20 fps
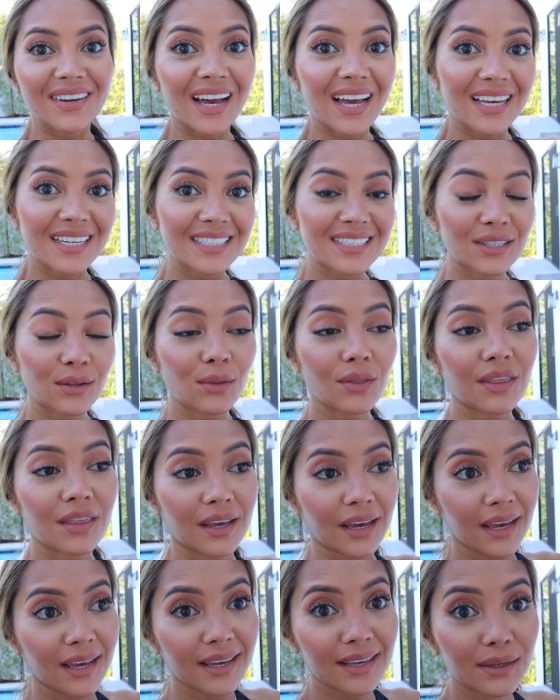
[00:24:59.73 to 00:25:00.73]
guys so
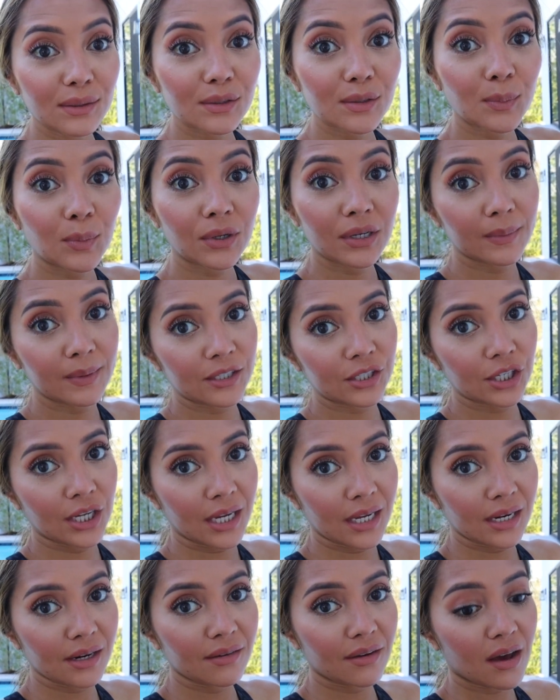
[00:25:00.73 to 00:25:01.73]
that is pretty much
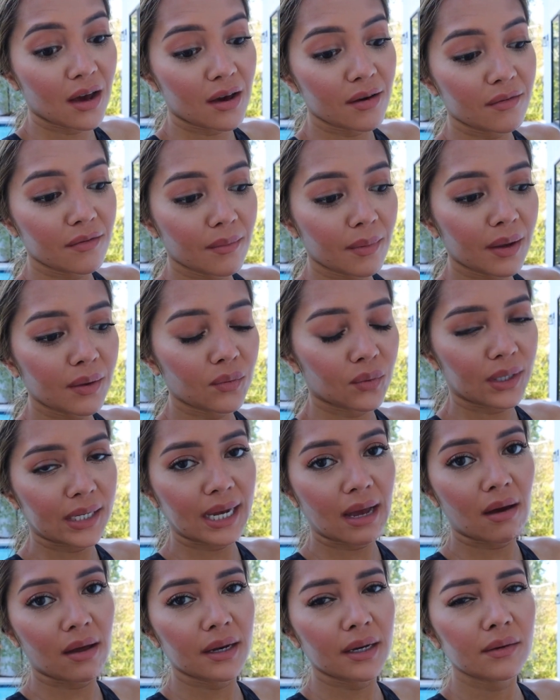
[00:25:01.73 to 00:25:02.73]
it of my
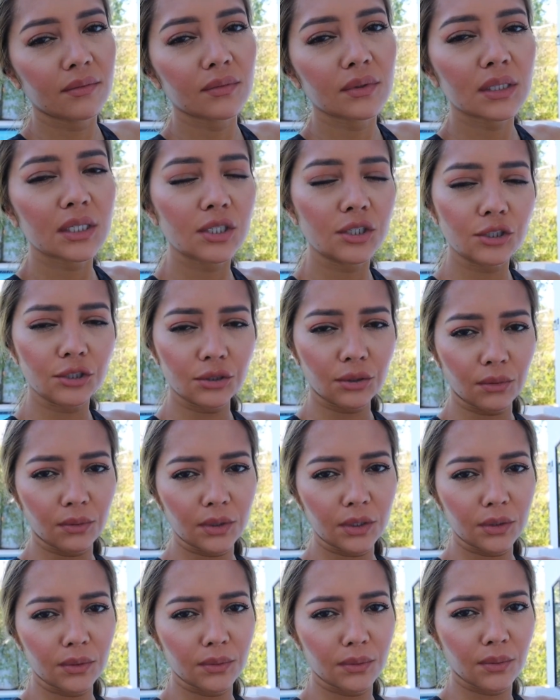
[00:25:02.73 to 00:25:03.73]
workout I didn't really show
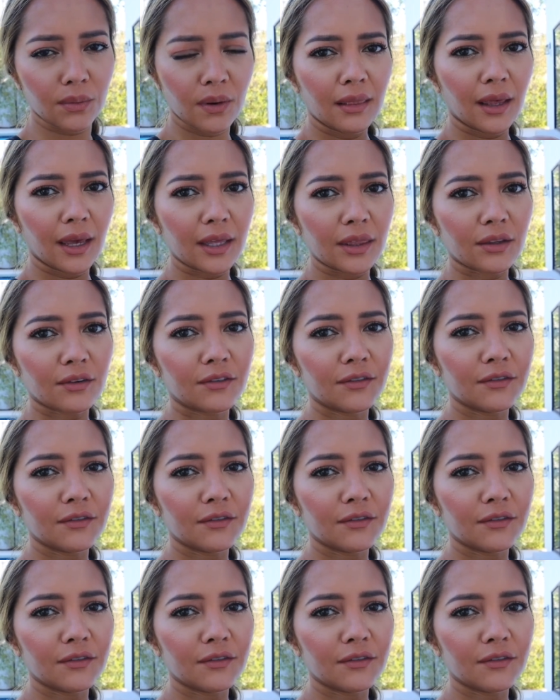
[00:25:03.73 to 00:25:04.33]
you like the